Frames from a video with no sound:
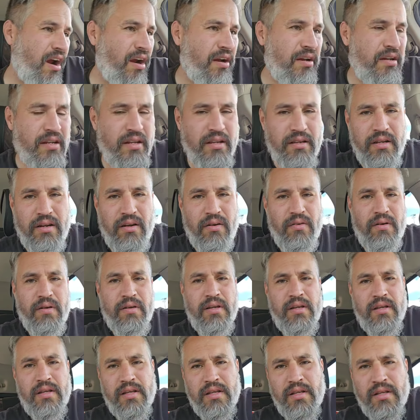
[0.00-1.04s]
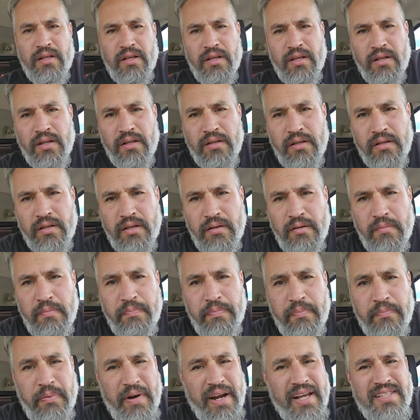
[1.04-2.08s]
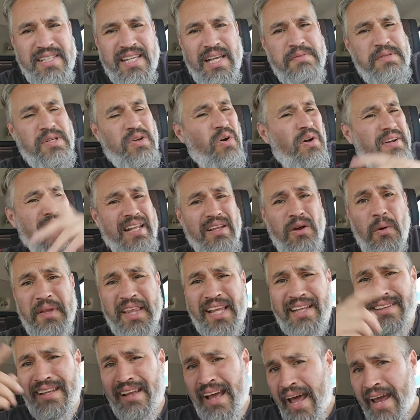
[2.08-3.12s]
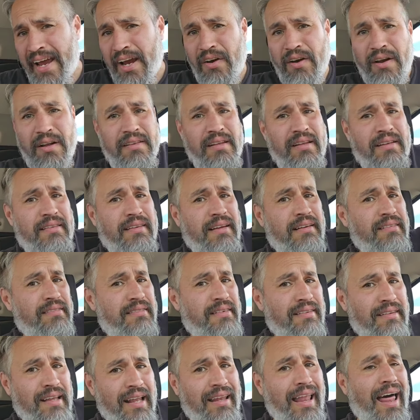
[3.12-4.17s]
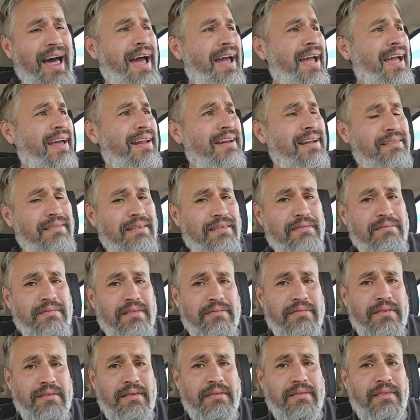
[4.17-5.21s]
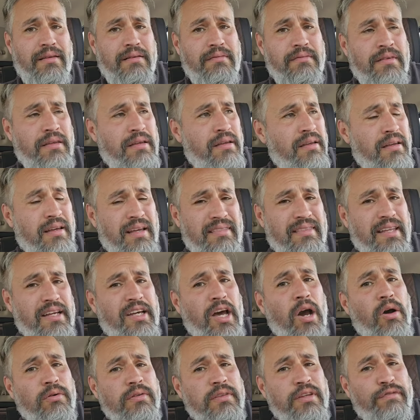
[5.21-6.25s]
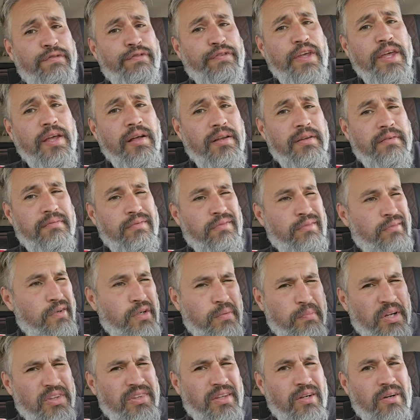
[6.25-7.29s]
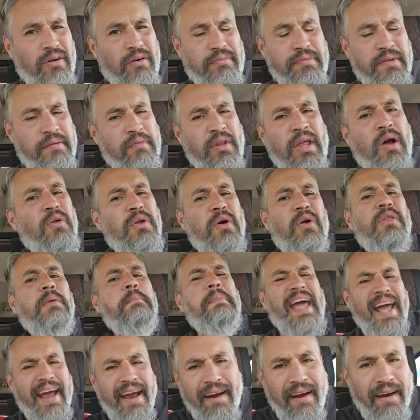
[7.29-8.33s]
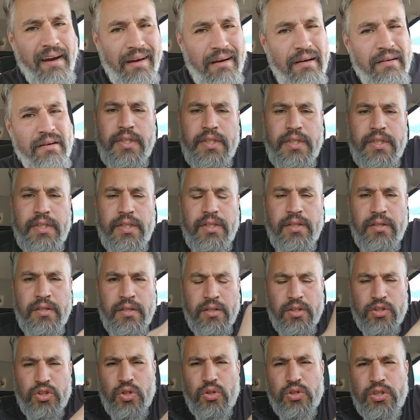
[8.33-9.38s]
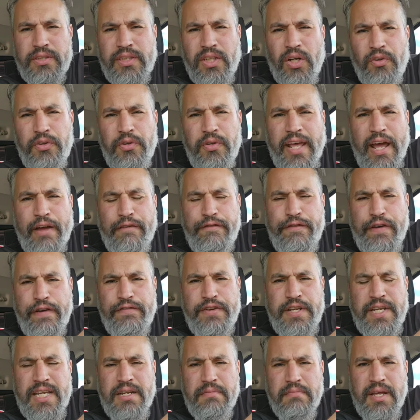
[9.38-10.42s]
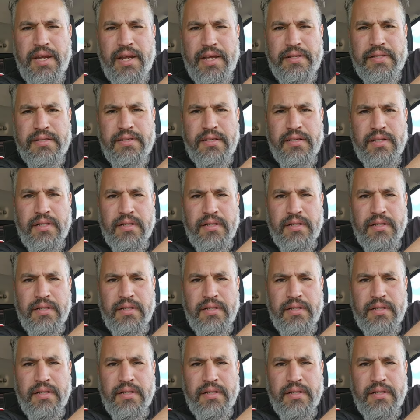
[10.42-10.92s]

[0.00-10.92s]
And, you know, brains keeps going, you know, but the tiger and the lion and the goat in the field. What about the goat? No, the bear. So still do that 15 minutes.